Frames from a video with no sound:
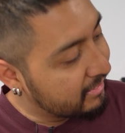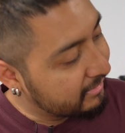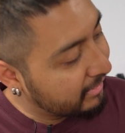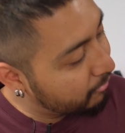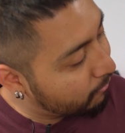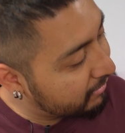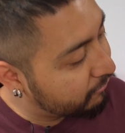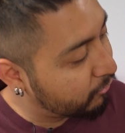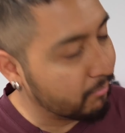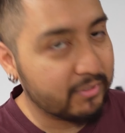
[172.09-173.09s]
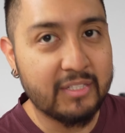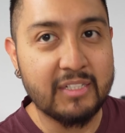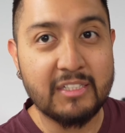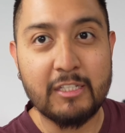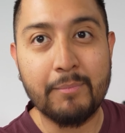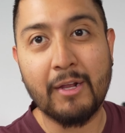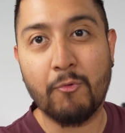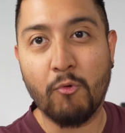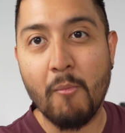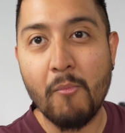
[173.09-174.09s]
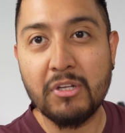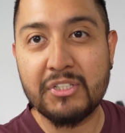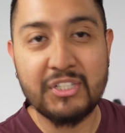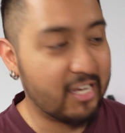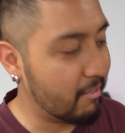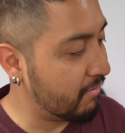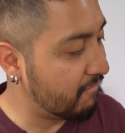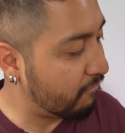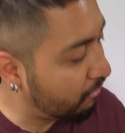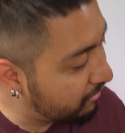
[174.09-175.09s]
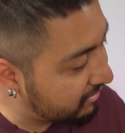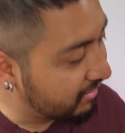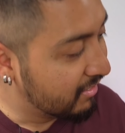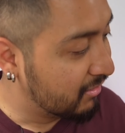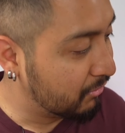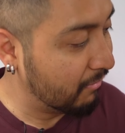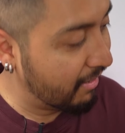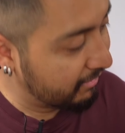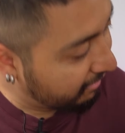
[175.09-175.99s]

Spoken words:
they went from this typical rhomboid shape front to like